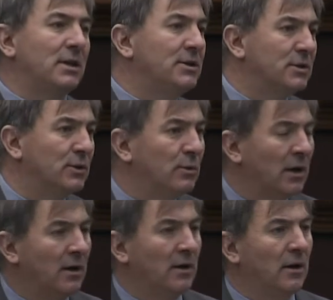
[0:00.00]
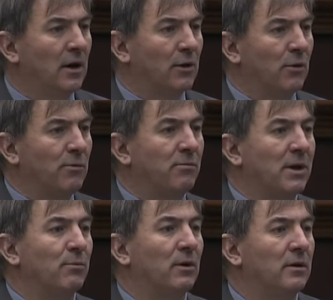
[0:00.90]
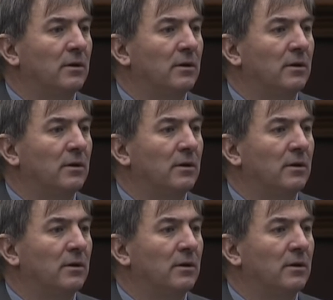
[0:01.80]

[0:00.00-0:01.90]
into a group of people